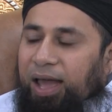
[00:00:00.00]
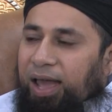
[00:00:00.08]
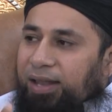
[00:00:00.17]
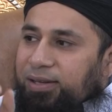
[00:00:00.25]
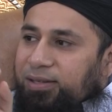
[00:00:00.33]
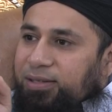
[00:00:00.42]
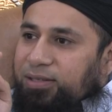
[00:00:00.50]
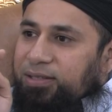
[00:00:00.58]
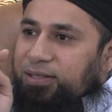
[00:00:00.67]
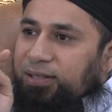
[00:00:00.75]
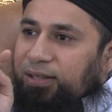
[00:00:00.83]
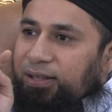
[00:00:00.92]

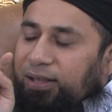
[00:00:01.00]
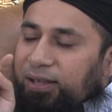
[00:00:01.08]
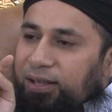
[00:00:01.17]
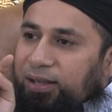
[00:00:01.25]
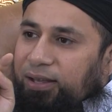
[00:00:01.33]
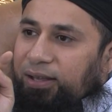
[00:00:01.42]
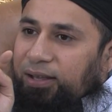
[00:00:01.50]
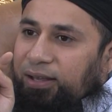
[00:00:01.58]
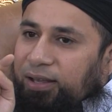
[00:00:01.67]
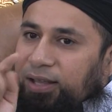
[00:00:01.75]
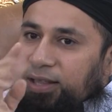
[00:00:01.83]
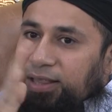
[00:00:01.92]
And
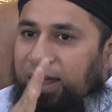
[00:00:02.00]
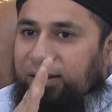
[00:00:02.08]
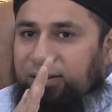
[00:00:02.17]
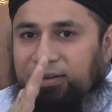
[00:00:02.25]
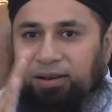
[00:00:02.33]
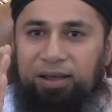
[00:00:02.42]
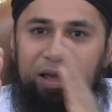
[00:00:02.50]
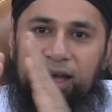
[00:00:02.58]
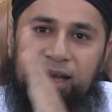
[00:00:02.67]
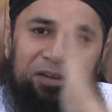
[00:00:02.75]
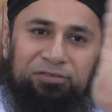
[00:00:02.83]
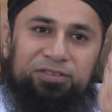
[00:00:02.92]
then
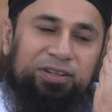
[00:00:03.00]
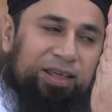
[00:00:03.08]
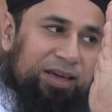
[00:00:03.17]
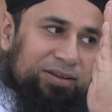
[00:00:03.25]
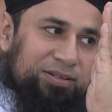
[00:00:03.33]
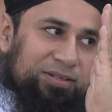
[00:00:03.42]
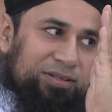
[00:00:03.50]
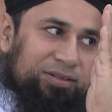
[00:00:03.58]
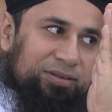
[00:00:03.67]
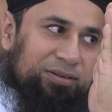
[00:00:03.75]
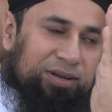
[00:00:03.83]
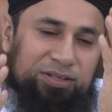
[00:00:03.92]
after
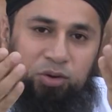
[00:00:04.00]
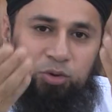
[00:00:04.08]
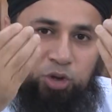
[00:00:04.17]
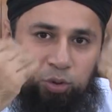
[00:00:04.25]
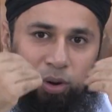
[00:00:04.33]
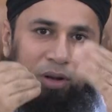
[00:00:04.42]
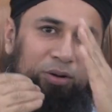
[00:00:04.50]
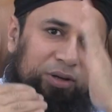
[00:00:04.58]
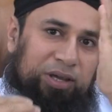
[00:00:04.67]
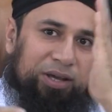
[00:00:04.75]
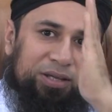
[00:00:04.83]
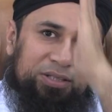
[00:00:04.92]
that, as though you are
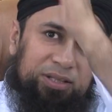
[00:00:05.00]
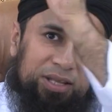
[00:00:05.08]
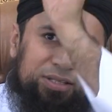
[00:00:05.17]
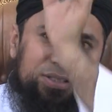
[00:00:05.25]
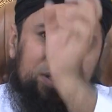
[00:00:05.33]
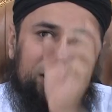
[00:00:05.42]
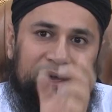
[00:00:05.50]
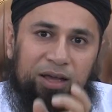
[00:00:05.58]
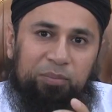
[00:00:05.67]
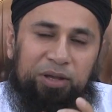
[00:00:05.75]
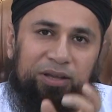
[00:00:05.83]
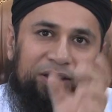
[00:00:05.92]
looking at it, there's
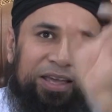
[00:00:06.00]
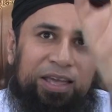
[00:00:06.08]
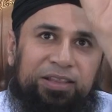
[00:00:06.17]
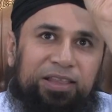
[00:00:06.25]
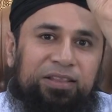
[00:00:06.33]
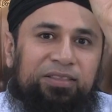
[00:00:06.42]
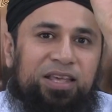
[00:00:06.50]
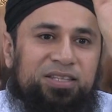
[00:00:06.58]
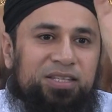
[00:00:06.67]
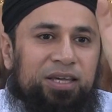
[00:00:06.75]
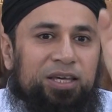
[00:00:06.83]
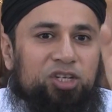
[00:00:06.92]
Tihama, then
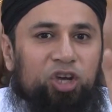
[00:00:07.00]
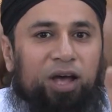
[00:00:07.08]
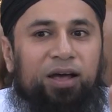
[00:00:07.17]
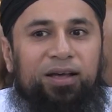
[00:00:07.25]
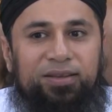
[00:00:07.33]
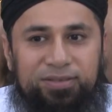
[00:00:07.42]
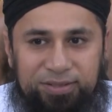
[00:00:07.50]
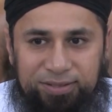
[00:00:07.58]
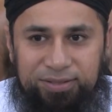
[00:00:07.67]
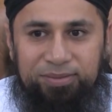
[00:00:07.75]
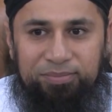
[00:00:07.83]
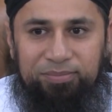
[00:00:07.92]
there's a
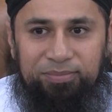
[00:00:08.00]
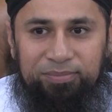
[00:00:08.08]
Hijaz.